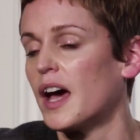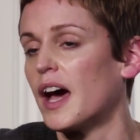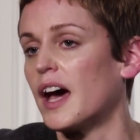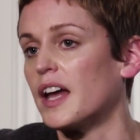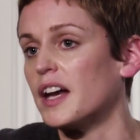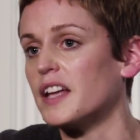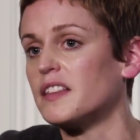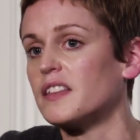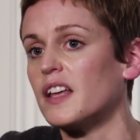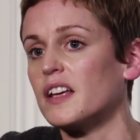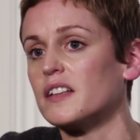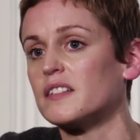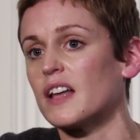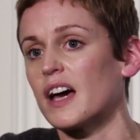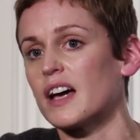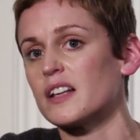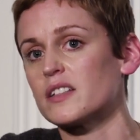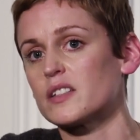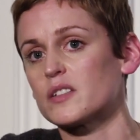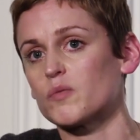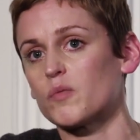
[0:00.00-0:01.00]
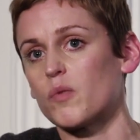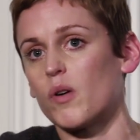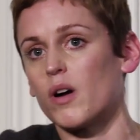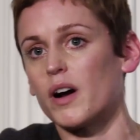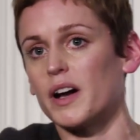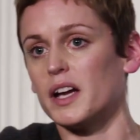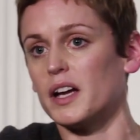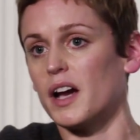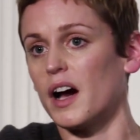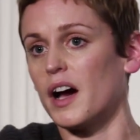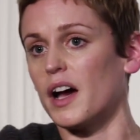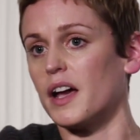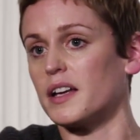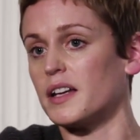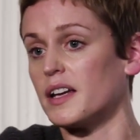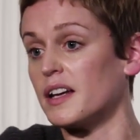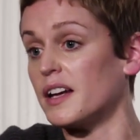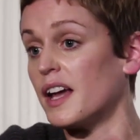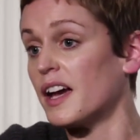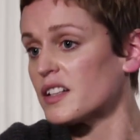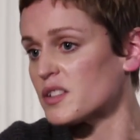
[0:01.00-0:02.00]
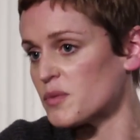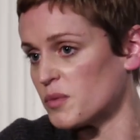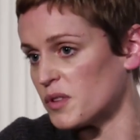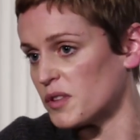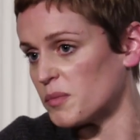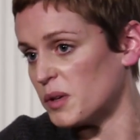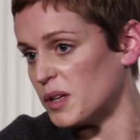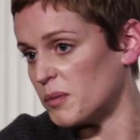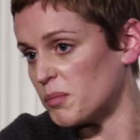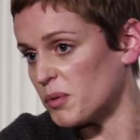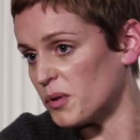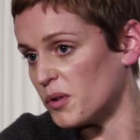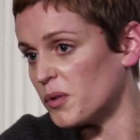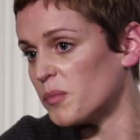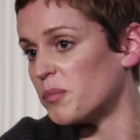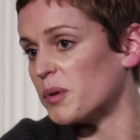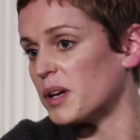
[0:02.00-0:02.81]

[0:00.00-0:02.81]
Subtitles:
And I think that's why I connect with people,